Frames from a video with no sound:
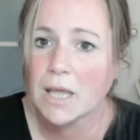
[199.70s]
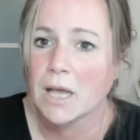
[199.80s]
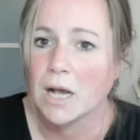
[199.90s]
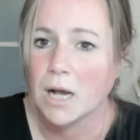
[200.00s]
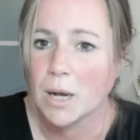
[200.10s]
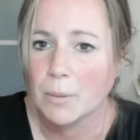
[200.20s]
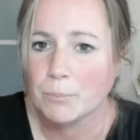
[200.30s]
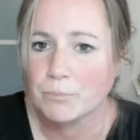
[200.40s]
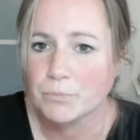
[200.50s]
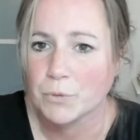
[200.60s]

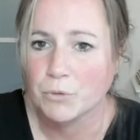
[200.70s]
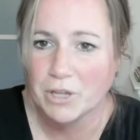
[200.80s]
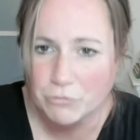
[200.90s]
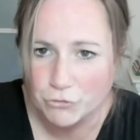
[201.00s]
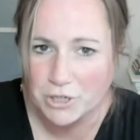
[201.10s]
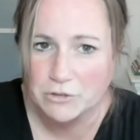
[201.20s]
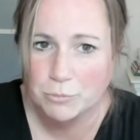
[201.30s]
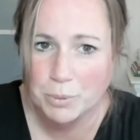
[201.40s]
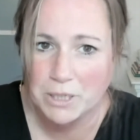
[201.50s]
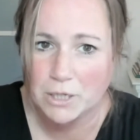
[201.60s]
We have tried to
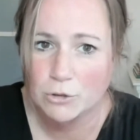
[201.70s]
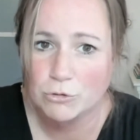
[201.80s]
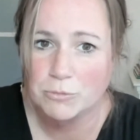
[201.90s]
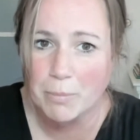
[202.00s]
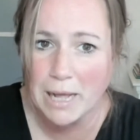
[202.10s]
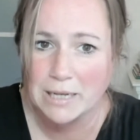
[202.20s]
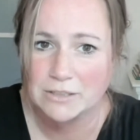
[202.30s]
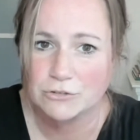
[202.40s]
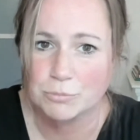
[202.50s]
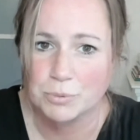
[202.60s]
pick a good
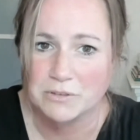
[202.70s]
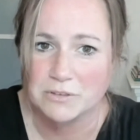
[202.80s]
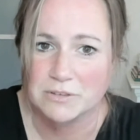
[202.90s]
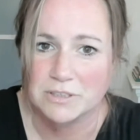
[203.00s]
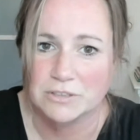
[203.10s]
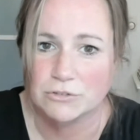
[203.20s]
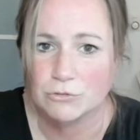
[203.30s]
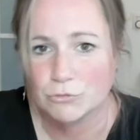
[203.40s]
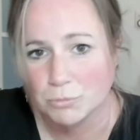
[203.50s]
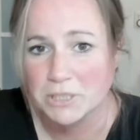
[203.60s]
balance of
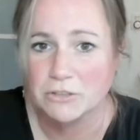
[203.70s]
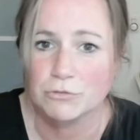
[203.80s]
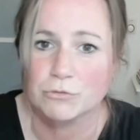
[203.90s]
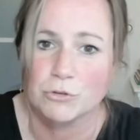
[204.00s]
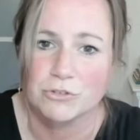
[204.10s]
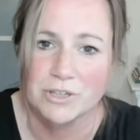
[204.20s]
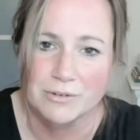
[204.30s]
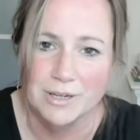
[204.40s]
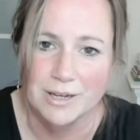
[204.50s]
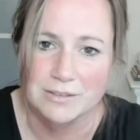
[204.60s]
presentations from each of those
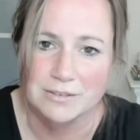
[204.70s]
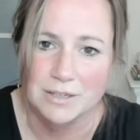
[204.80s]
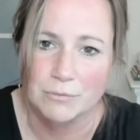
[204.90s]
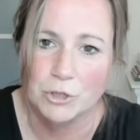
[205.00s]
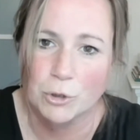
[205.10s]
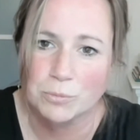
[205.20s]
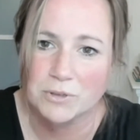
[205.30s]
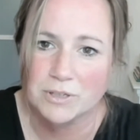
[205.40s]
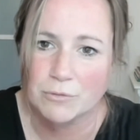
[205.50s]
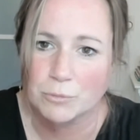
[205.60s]
areas, and we hope
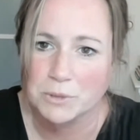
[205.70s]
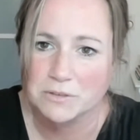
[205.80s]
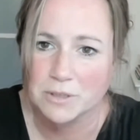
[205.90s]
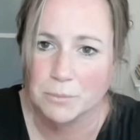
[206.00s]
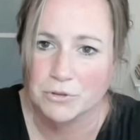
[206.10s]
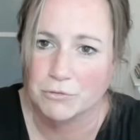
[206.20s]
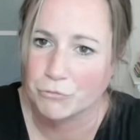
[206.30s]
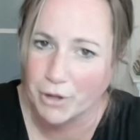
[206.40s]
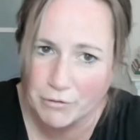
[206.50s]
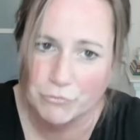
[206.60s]
that there will be something
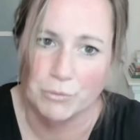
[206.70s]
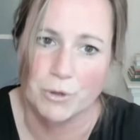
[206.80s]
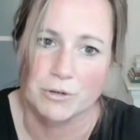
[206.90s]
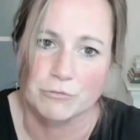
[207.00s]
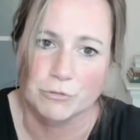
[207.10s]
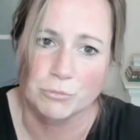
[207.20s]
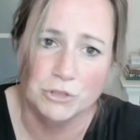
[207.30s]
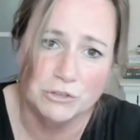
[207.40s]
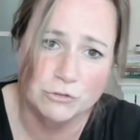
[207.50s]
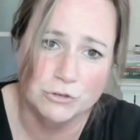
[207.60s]
for everyone, from
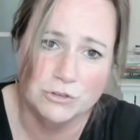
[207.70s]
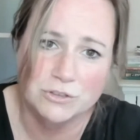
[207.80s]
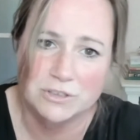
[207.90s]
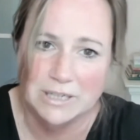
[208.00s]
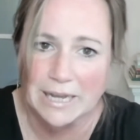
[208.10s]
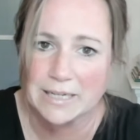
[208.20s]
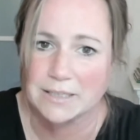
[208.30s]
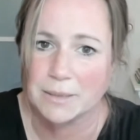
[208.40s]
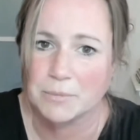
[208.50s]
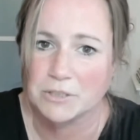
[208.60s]
researchers and
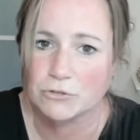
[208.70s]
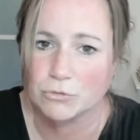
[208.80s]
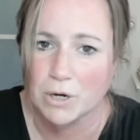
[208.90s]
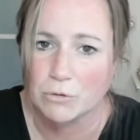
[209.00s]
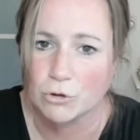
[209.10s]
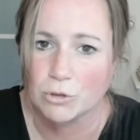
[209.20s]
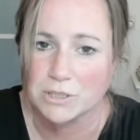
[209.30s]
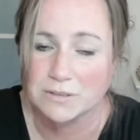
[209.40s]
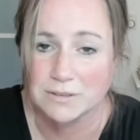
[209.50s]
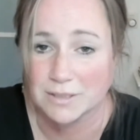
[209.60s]
academics to our
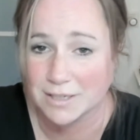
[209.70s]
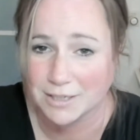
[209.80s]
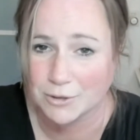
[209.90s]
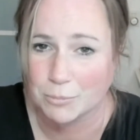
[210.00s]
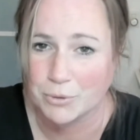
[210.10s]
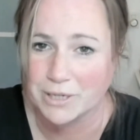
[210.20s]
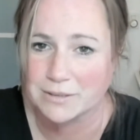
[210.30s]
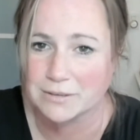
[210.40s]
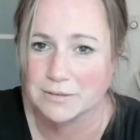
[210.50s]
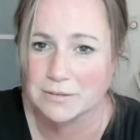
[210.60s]
colleagues in the clinical
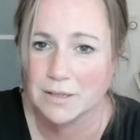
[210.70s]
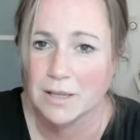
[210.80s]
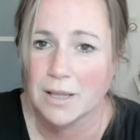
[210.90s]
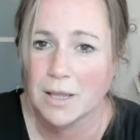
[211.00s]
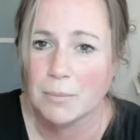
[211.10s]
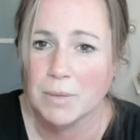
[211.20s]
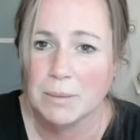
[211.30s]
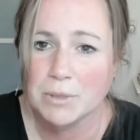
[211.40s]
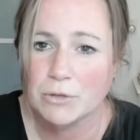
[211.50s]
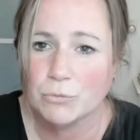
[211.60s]
practice.
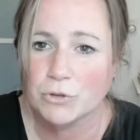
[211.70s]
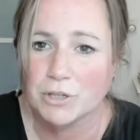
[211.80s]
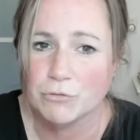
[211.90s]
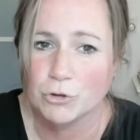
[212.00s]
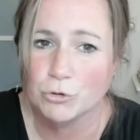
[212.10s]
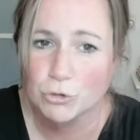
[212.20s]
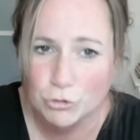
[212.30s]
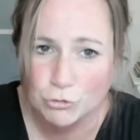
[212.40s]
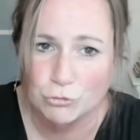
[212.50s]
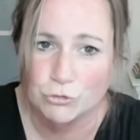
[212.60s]
Maybe it will give you the
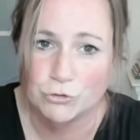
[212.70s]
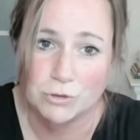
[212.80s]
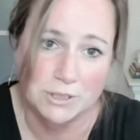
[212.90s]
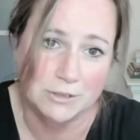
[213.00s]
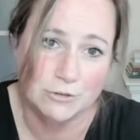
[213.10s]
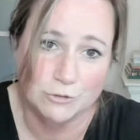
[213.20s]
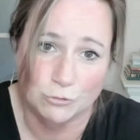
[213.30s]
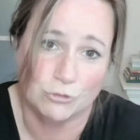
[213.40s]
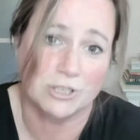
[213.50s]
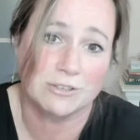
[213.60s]
tools you need
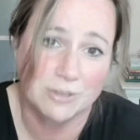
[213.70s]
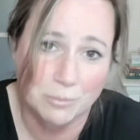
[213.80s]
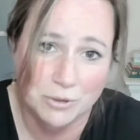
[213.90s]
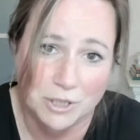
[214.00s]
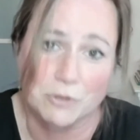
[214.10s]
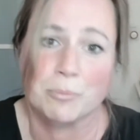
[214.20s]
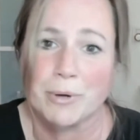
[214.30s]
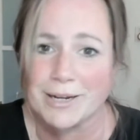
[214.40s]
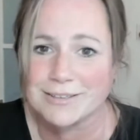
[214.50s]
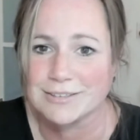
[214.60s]
to change something in your
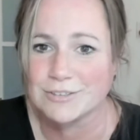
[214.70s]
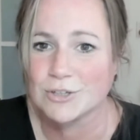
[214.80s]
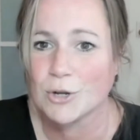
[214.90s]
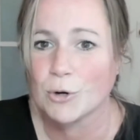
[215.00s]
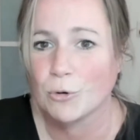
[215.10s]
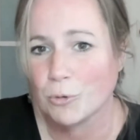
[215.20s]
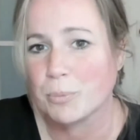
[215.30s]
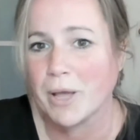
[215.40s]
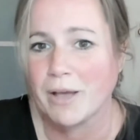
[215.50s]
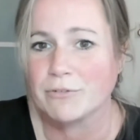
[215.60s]
practice, or
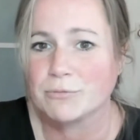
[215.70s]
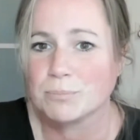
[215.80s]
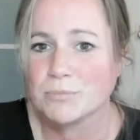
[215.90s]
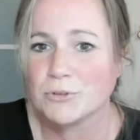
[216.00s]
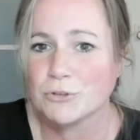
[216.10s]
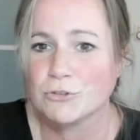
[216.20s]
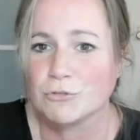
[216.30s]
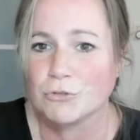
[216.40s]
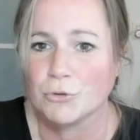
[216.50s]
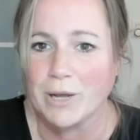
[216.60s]
perhaps just a
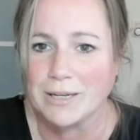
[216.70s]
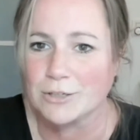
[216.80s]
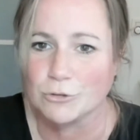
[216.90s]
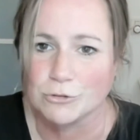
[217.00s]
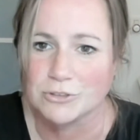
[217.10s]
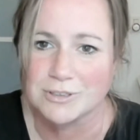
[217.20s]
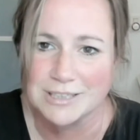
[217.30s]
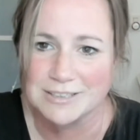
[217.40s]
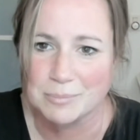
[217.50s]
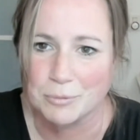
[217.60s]
few anecdotal
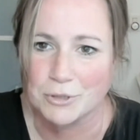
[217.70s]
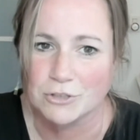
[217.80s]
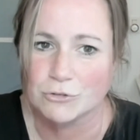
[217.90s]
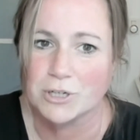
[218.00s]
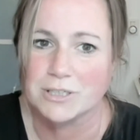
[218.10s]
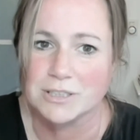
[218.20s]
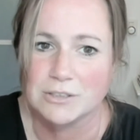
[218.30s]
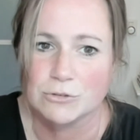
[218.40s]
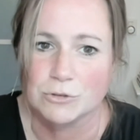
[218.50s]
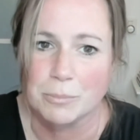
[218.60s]
data points or
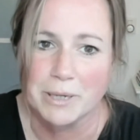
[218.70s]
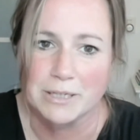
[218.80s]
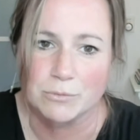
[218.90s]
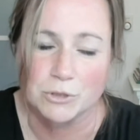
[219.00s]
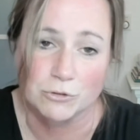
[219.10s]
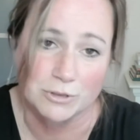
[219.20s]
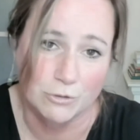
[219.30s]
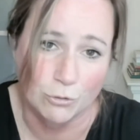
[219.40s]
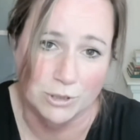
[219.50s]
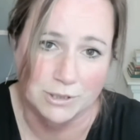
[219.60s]
ideas to debate with your
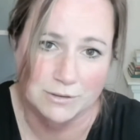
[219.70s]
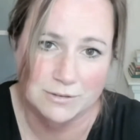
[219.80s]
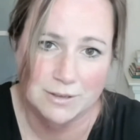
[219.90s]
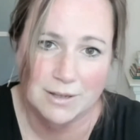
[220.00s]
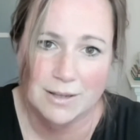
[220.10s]
colleagues.